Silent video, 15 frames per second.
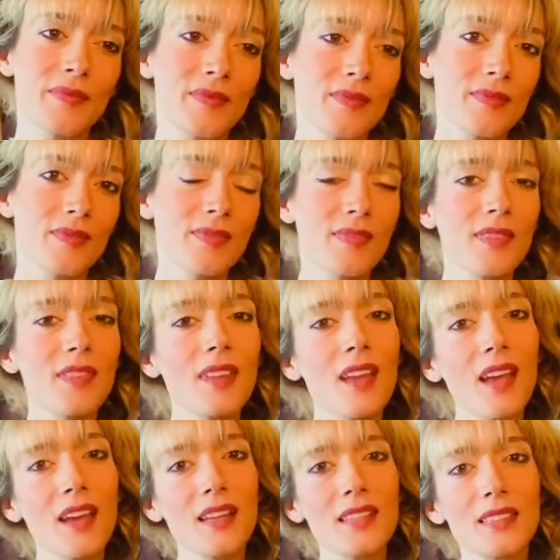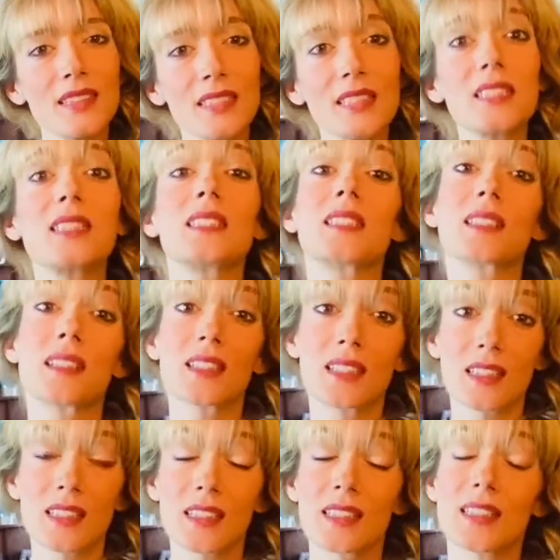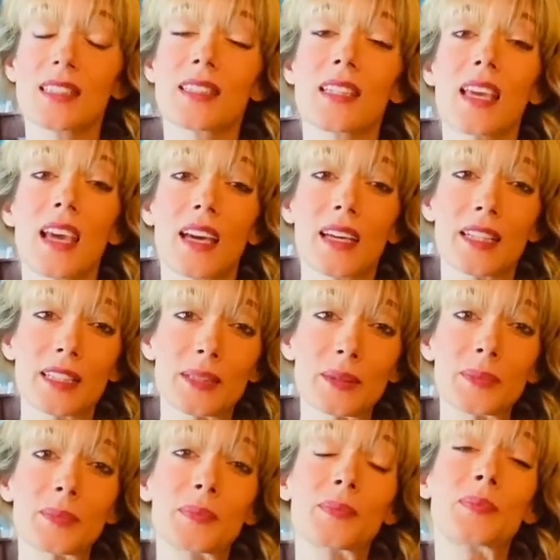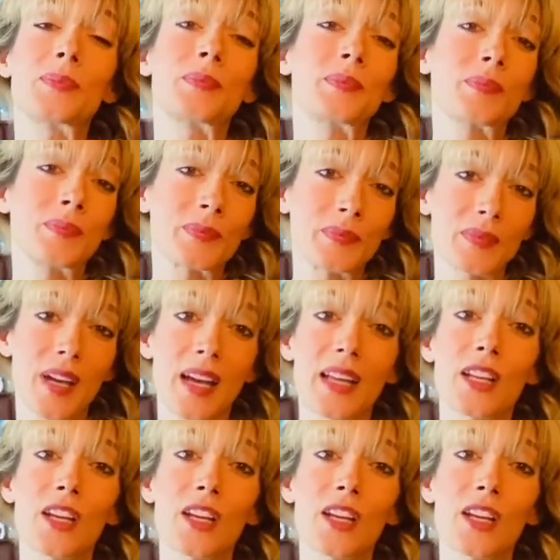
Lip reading: because putting heat on your hair is causing so much damage.